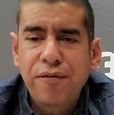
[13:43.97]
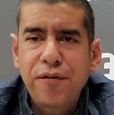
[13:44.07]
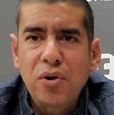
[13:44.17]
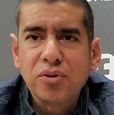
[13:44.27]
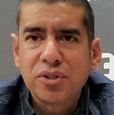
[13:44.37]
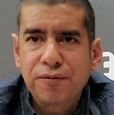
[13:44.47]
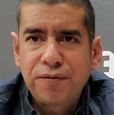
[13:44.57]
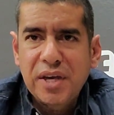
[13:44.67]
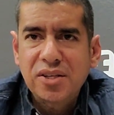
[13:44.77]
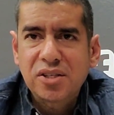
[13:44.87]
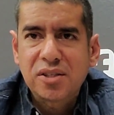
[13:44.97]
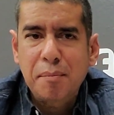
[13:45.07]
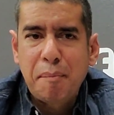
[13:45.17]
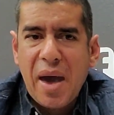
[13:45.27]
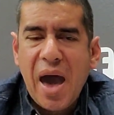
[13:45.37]
phones
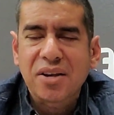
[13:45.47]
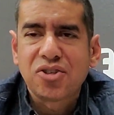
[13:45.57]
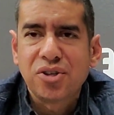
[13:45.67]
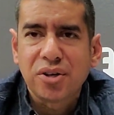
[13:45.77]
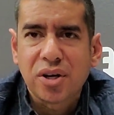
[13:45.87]
fixed back to your